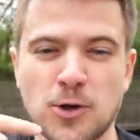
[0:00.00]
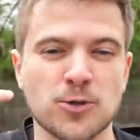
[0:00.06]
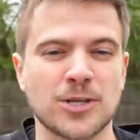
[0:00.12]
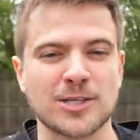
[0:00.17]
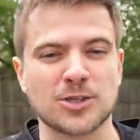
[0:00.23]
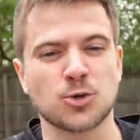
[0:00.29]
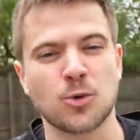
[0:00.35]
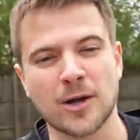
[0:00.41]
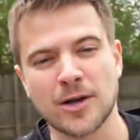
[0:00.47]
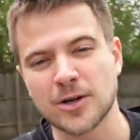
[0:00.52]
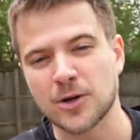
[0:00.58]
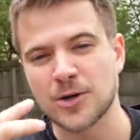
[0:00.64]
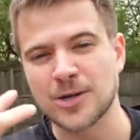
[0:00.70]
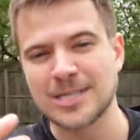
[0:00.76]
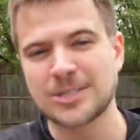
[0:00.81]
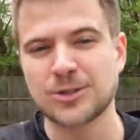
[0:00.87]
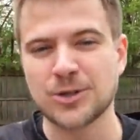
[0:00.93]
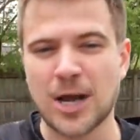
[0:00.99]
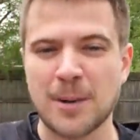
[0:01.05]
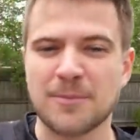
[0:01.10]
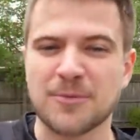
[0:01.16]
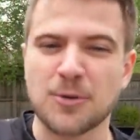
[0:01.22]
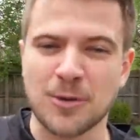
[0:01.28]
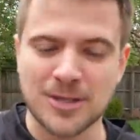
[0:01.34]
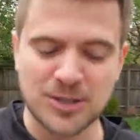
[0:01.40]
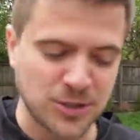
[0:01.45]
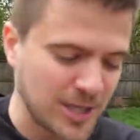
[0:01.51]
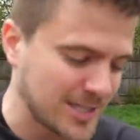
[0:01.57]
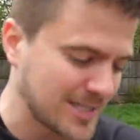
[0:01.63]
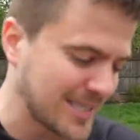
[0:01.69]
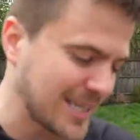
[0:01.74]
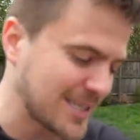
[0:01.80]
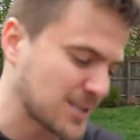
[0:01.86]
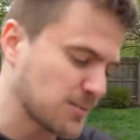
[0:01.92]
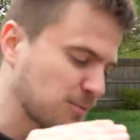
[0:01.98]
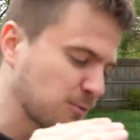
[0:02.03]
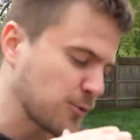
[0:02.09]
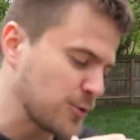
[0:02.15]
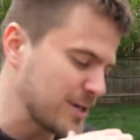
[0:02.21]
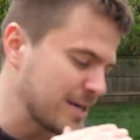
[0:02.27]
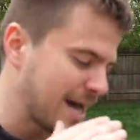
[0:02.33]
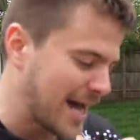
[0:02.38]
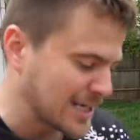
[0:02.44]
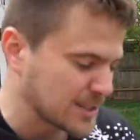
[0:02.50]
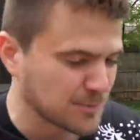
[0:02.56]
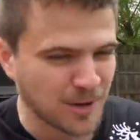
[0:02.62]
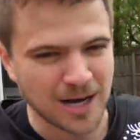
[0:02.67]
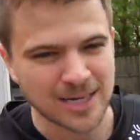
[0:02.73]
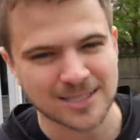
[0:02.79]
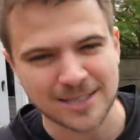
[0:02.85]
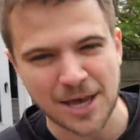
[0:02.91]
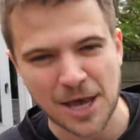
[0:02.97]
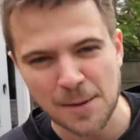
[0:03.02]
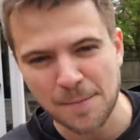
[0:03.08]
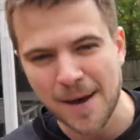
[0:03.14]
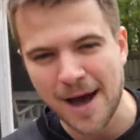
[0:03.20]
those on Twitter or Instagram if you want the chance to get some free Xbox Game